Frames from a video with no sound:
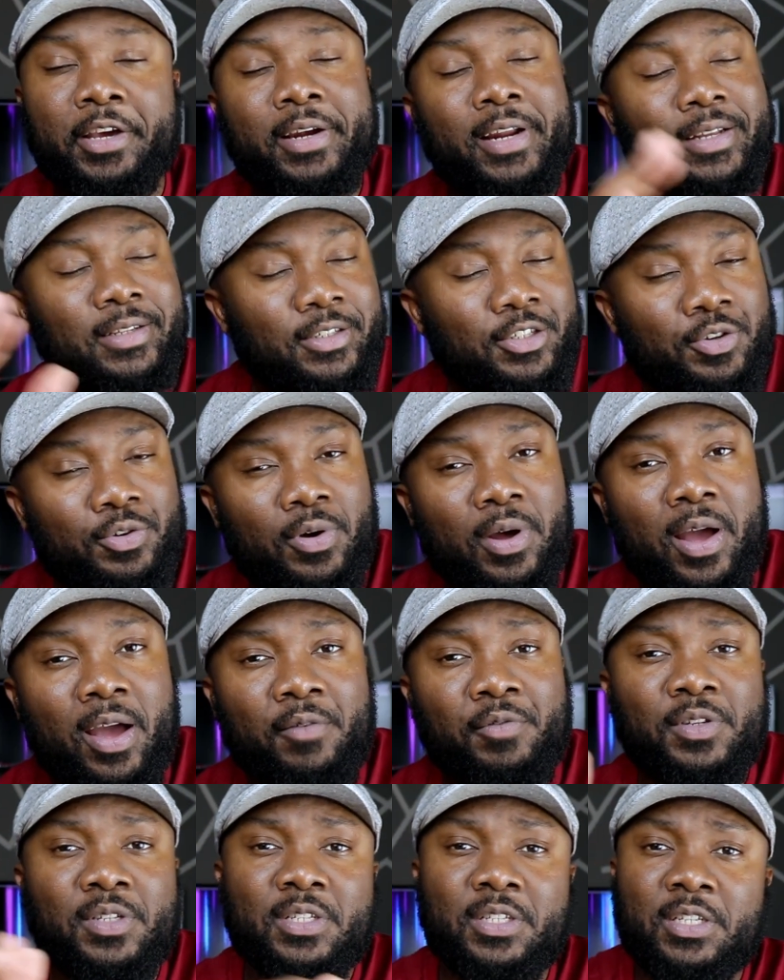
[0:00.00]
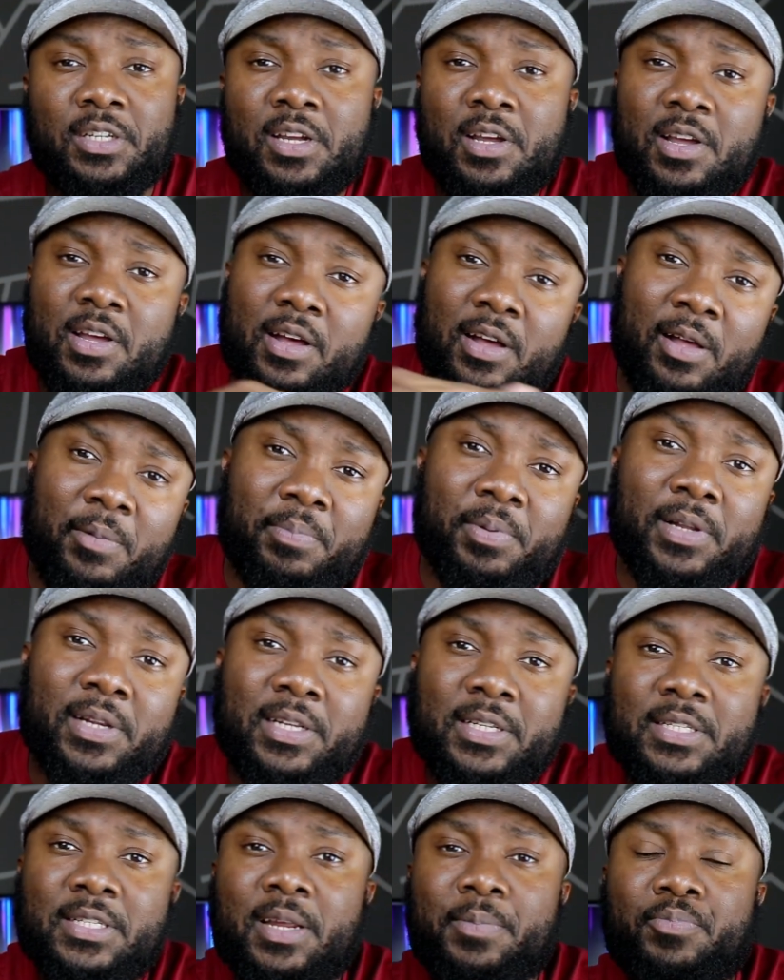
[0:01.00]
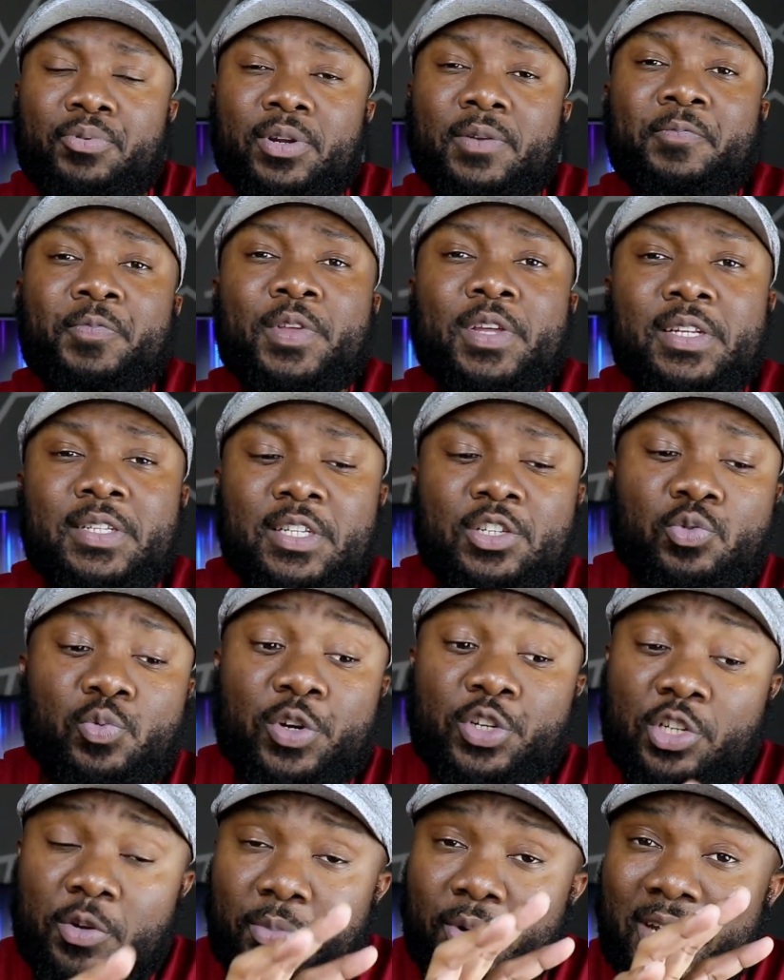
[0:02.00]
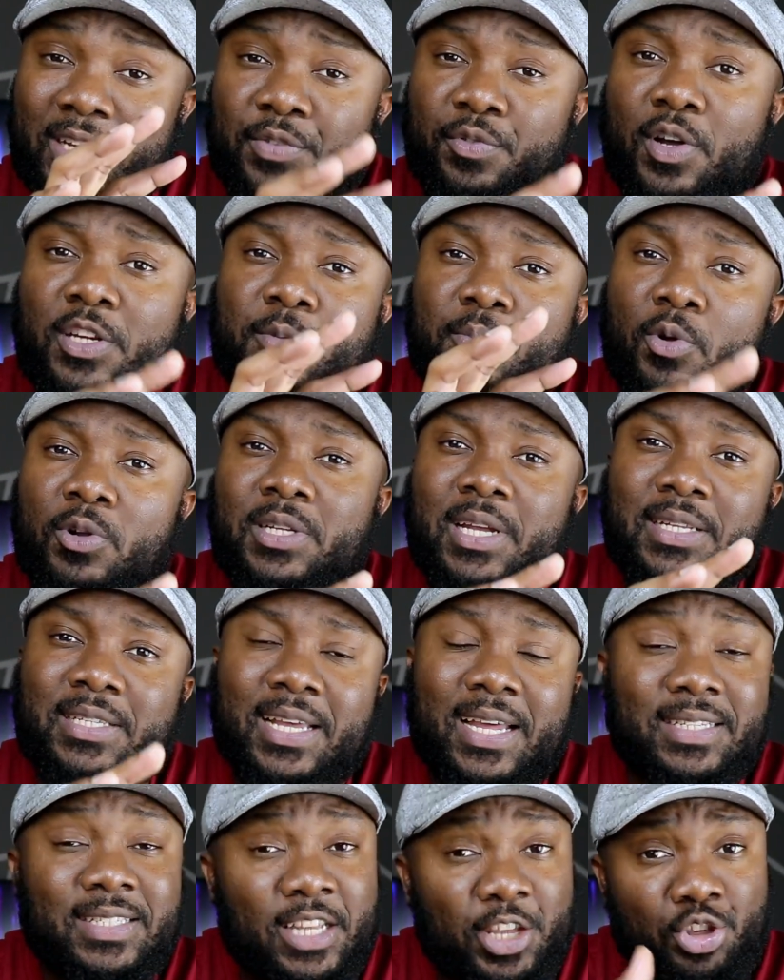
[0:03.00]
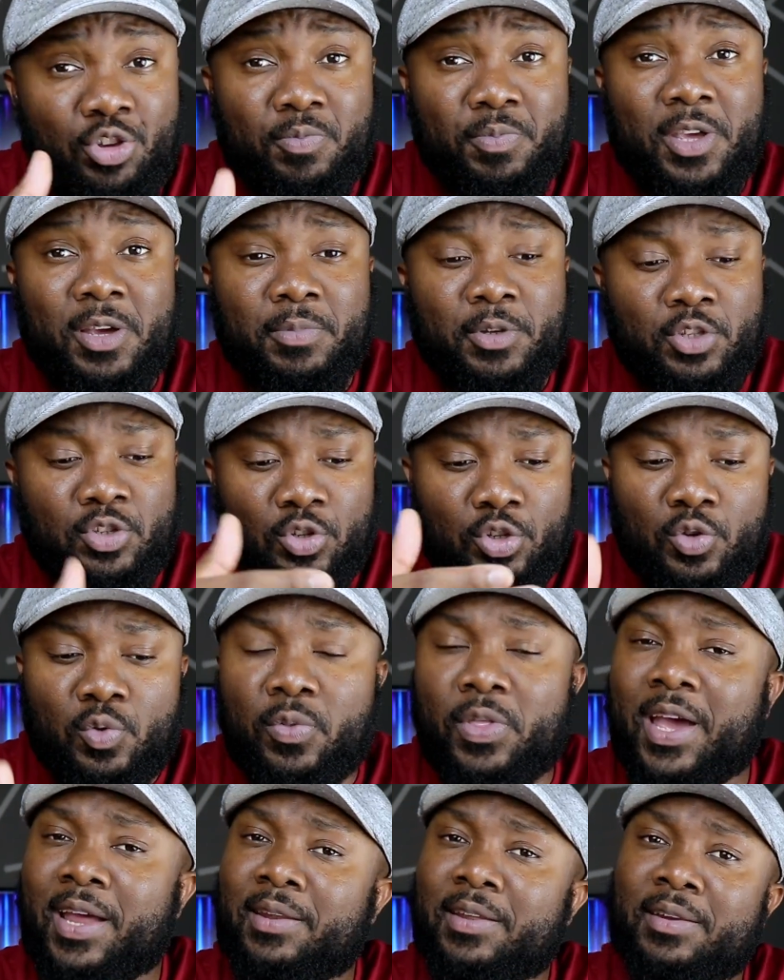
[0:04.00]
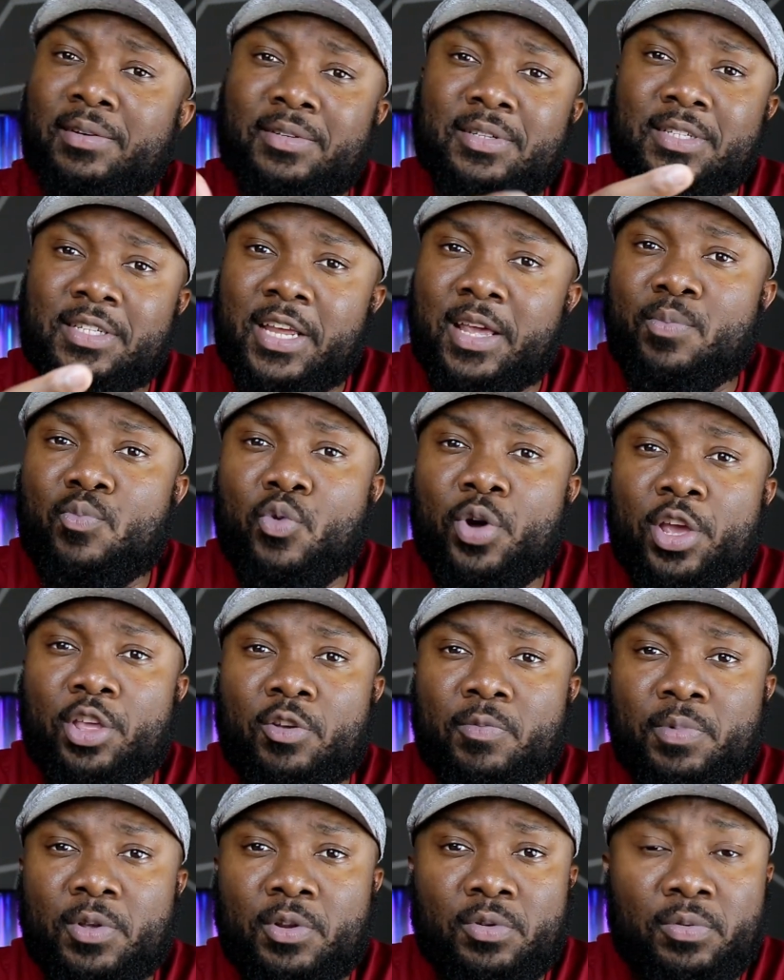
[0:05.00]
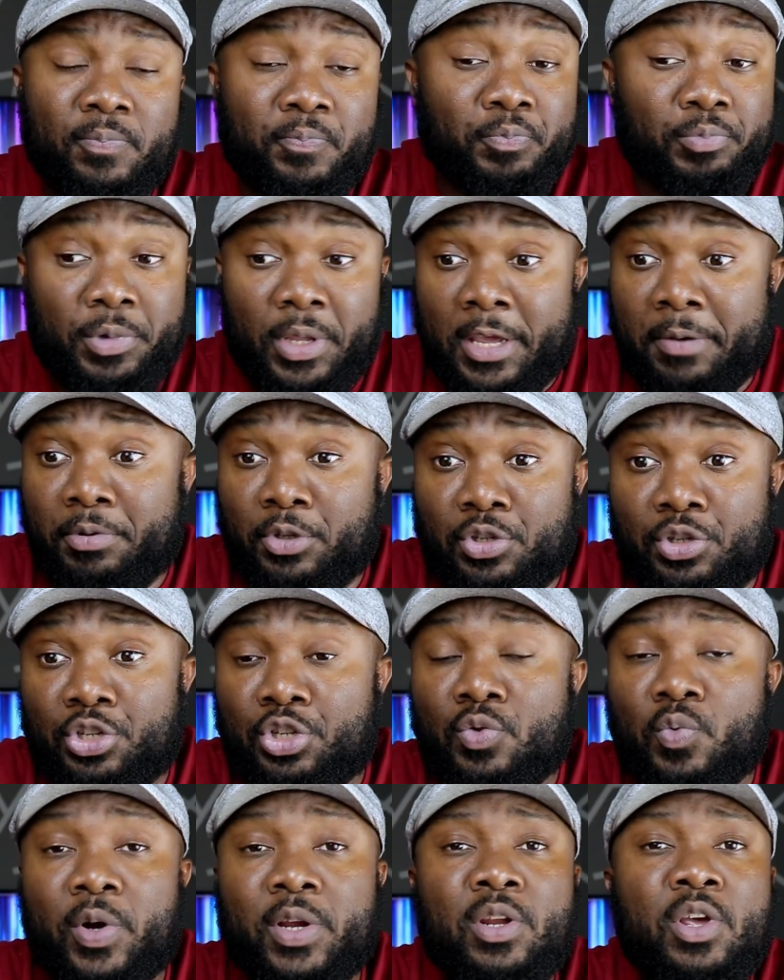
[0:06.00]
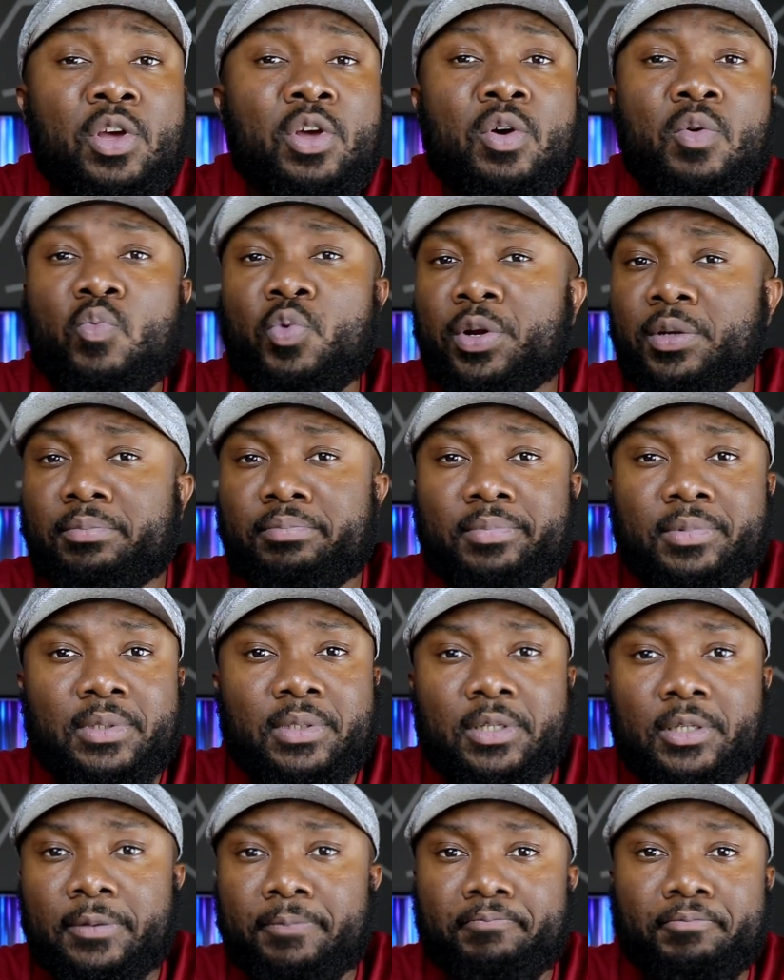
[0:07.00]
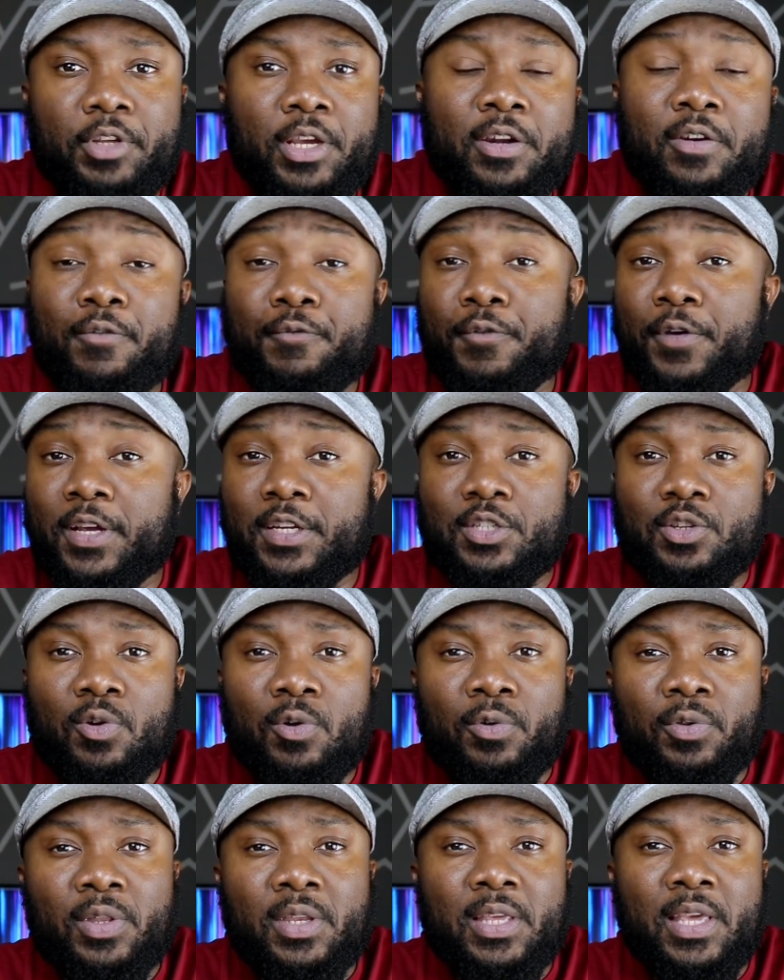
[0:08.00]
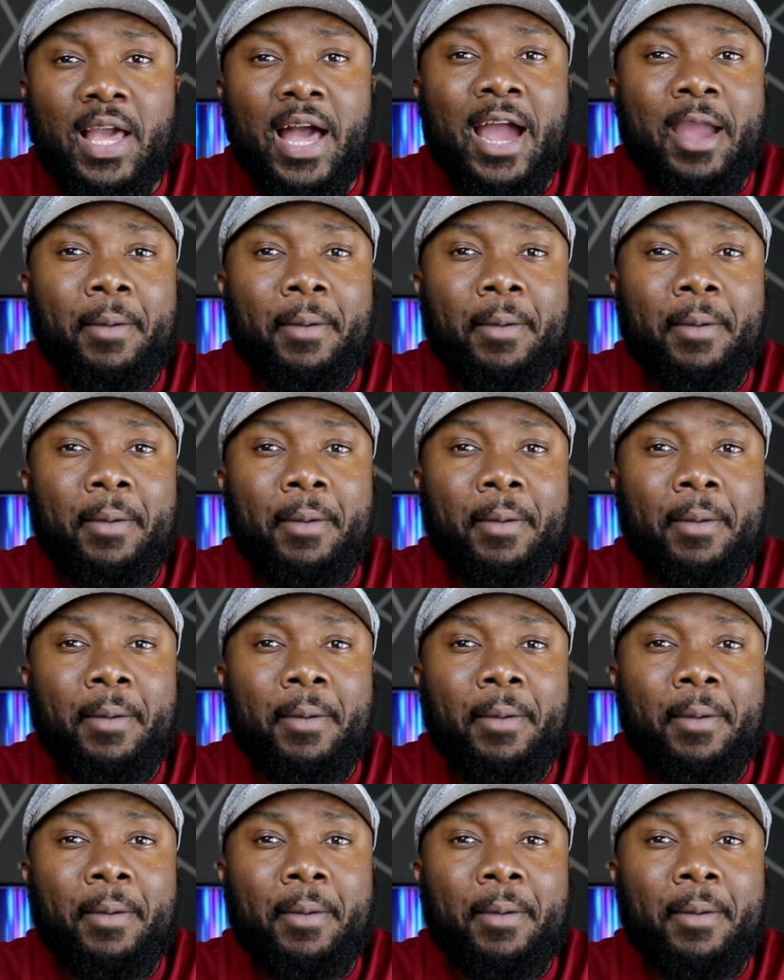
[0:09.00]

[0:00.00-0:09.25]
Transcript: here, that's, you know, obviously a completely separate situation. But as far as multitasking, you'll be able to do that in the same way you'll be able to do it with the interface on the